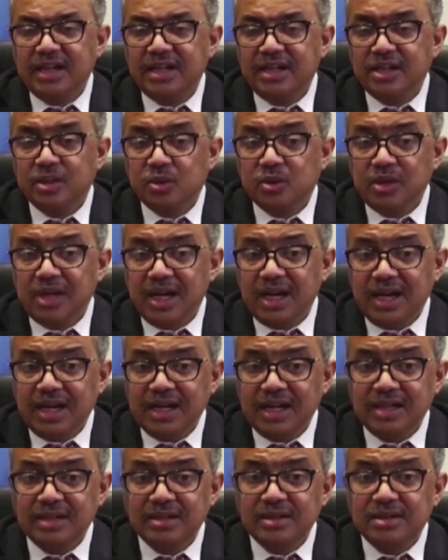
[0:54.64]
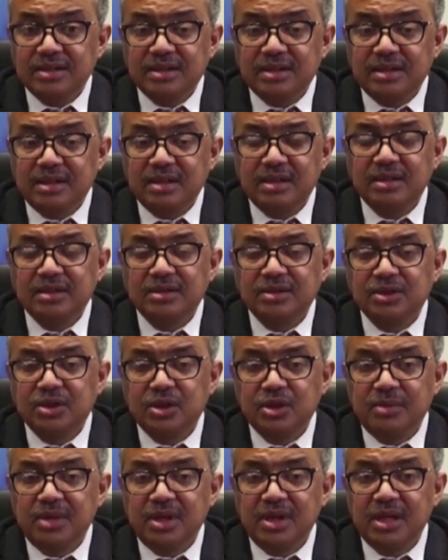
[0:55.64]
and it could end
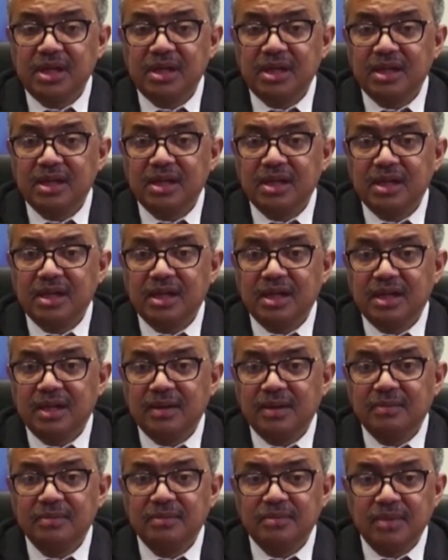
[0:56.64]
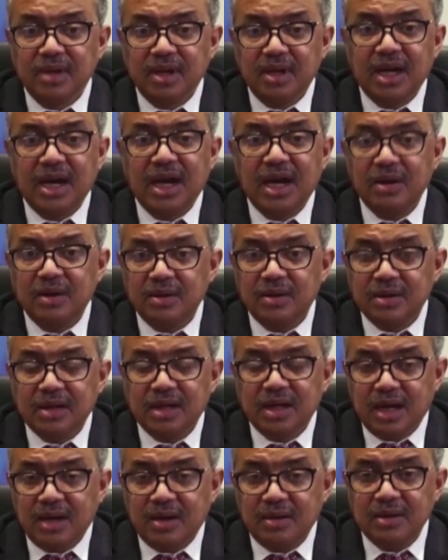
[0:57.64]
should be um,
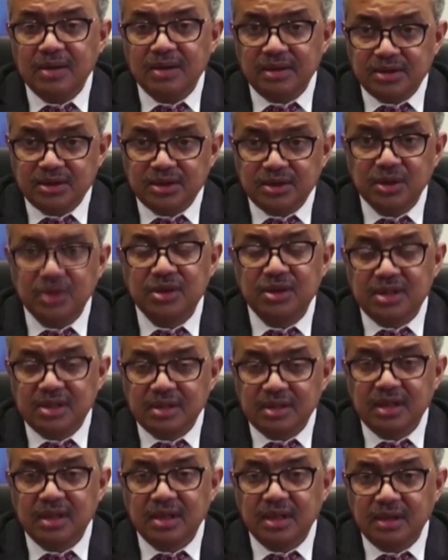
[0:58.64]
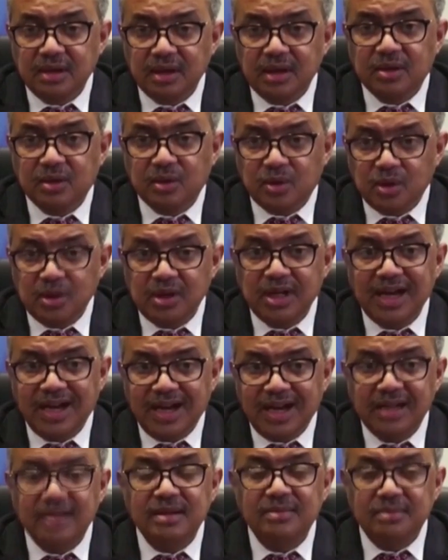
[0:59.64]
our, our it should uh, it could
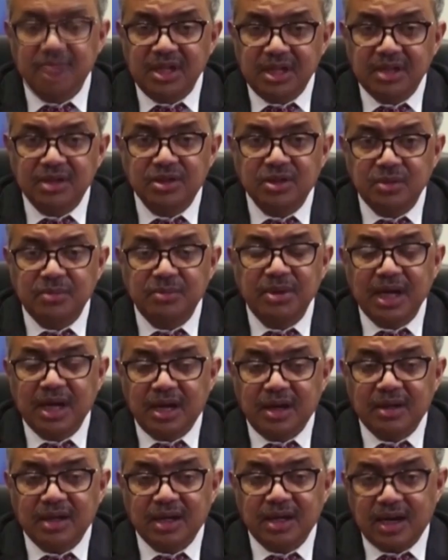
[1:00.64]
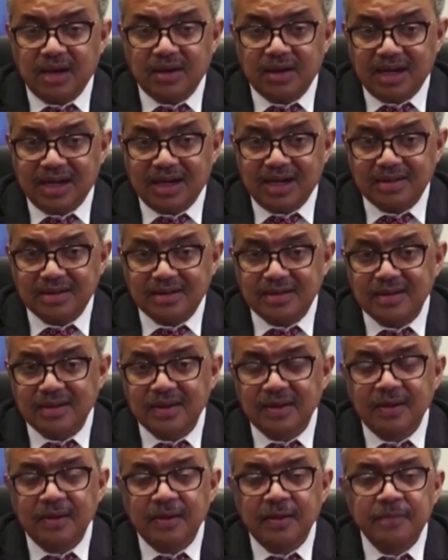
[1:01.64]
and be should be our, our last.
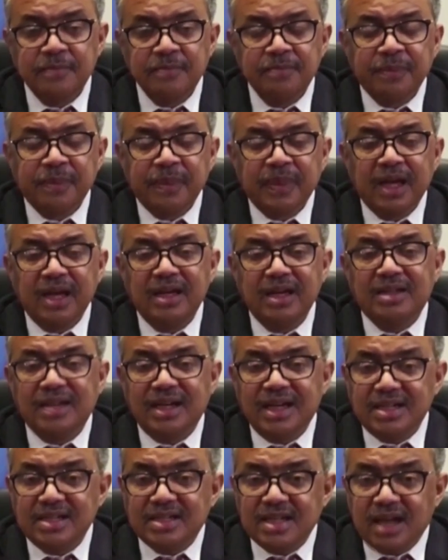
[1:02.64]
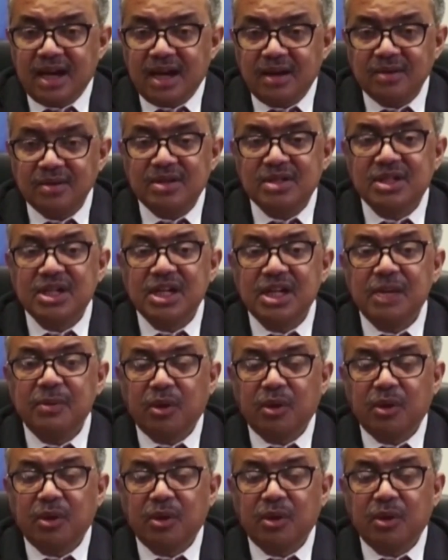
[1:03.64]
It lays out